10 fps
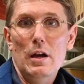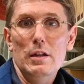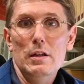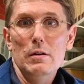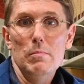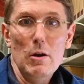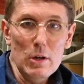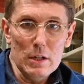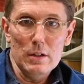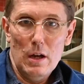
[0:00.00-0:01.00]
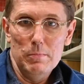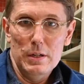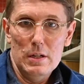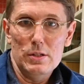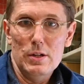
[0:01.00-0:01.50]
In American
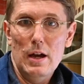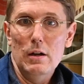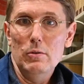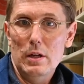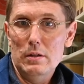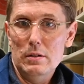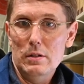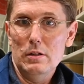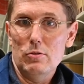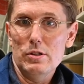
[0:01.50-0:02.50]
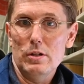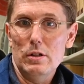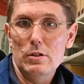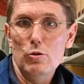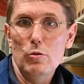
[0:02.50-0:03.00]
companies now, and
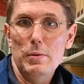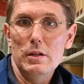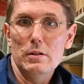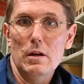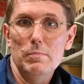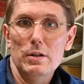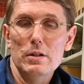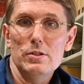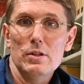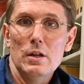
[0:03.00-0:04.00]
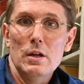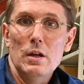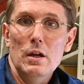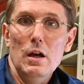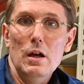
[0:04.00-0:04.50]
increasingly in European companies,
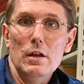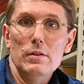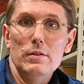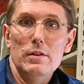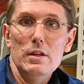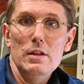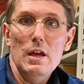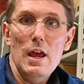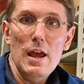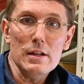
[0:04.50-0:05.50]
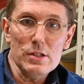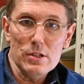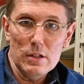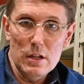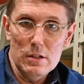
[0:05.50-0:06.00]
the
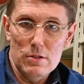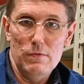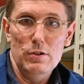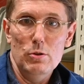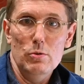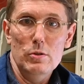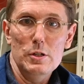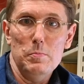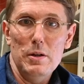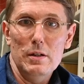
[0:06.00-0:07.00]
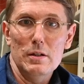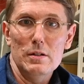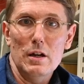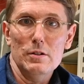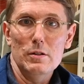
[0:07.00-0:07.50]
exit interview is being
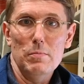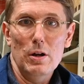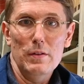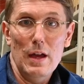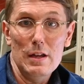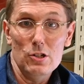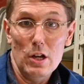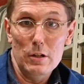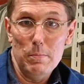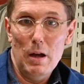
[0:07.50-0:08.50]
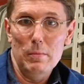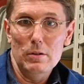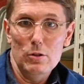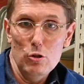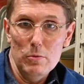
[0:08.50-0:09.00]
conducted by the HR department,
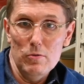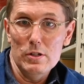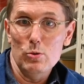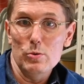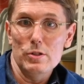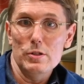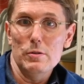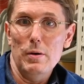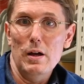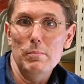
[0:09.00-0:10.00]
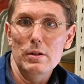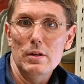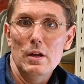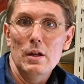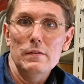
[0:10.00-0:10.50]
Human Resources Department.
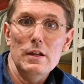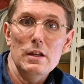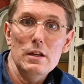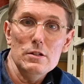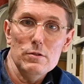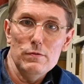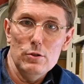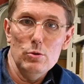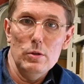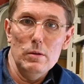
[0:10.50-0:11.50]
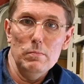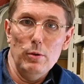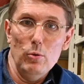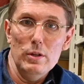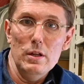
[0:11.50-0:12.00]
They interview
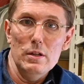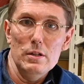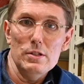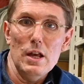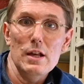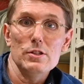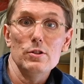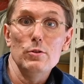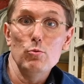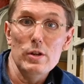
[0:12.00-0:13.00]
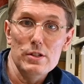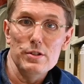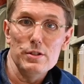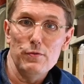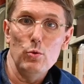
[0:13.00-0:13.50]
employees as to the
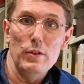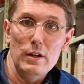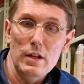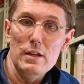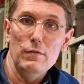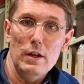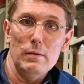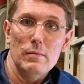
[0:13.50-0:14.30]
reasons for their leaving.